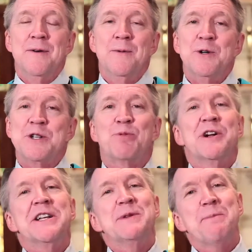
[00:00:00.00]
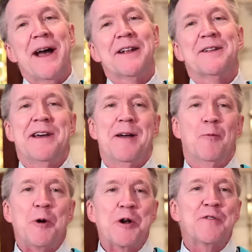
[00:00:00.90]
Which brings me back to that
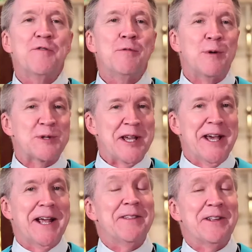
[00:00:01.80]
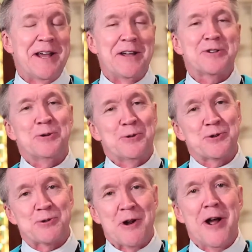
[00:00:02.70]
wonderful mosaic in the National
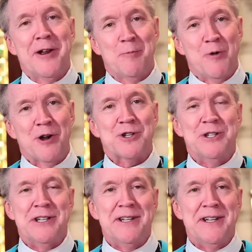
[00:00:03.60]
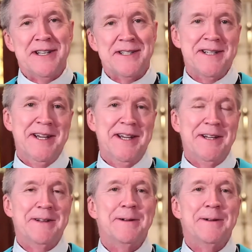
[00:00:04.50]
Shrine in Washington, D.C.